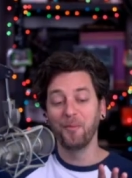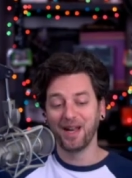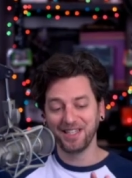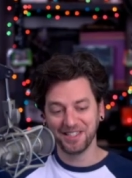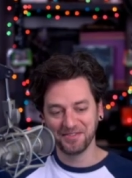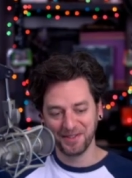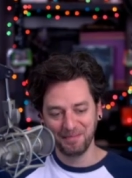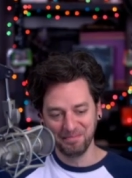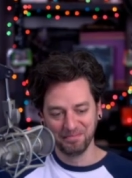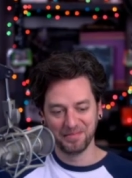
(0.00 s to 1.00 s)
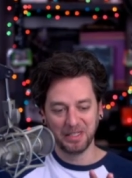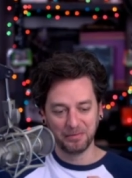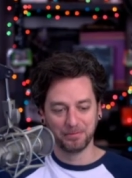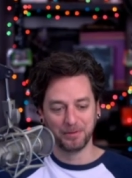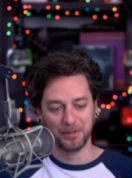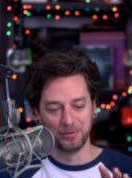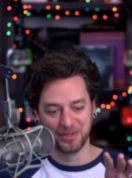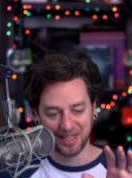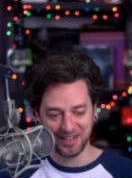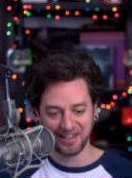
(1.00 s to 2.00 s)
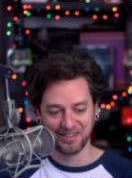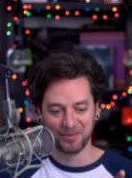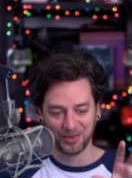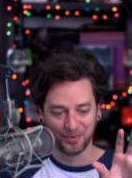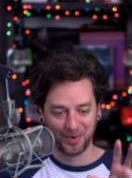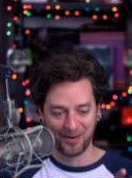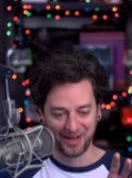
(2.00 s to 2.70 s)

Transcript: many of them that if you get in with a WoW